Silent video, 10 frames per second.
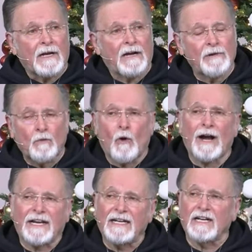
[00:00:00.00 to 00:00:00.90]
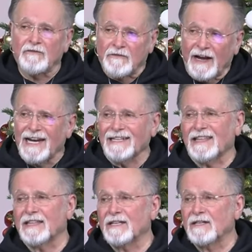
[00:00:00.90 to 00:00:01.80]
I've been walking in faith.